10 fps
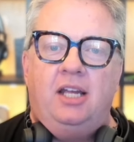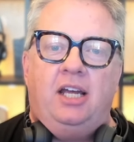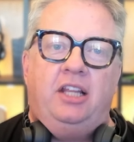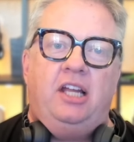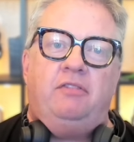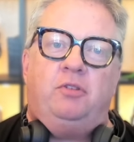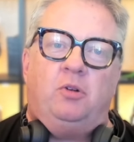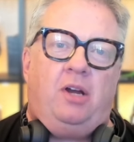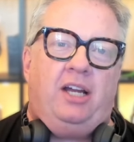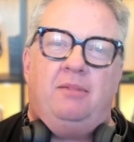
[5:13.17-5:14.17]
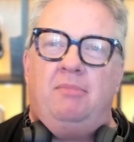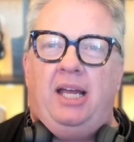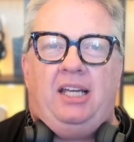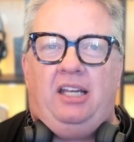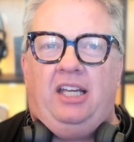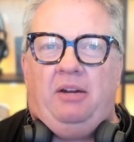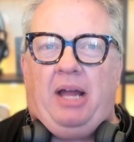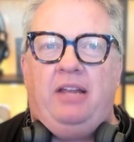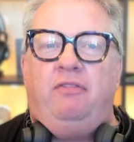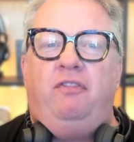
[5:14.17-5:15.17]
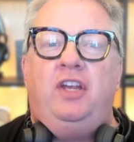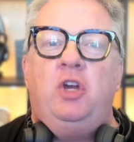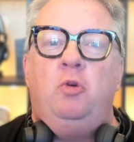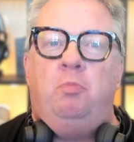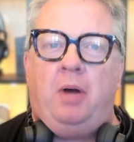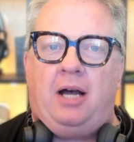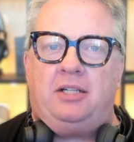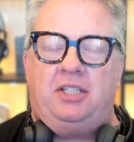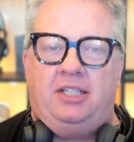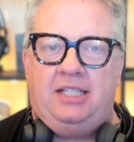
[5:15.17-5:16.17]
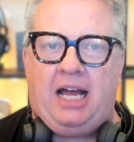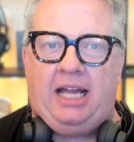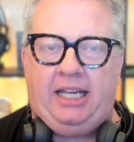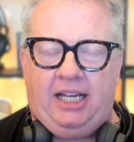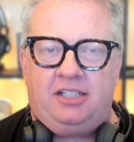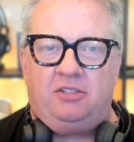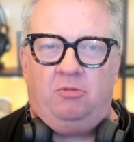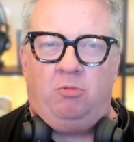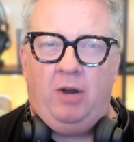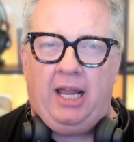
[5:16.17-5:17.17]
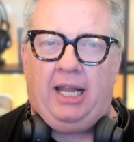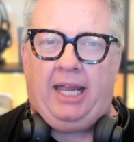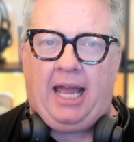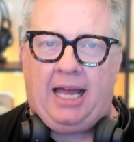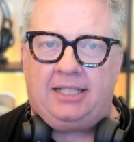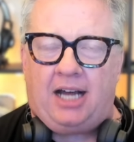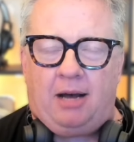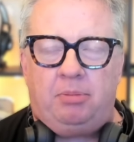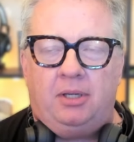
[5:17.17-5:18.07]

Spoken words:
and therefore I can make, a few bucks a day. It doesn't really add up.